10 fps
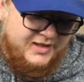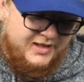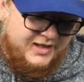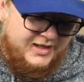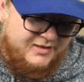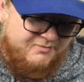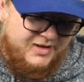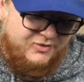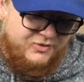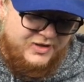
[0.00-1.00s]

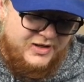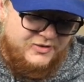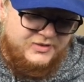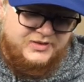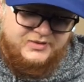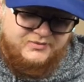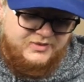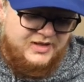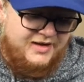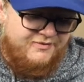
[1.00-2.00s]
Medical notes,
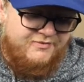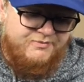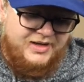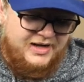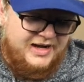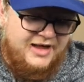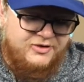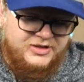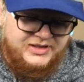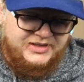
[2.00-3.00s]
you have peanut
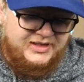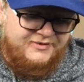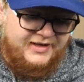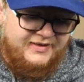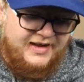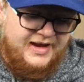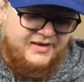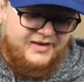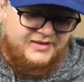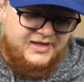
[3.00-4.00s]
allergies, stuff like
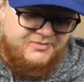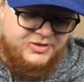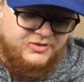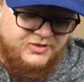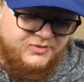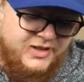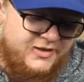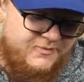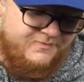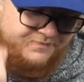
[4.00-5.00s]
that. That's optional as
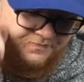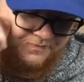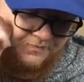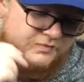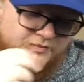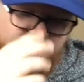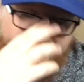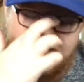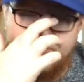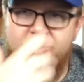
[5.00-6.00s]
well.
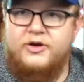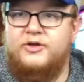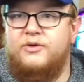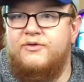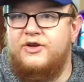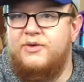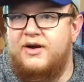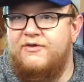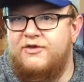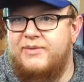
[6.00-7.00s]
So now we're going to review
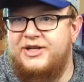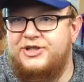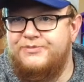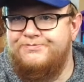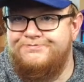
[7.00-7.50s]
our information.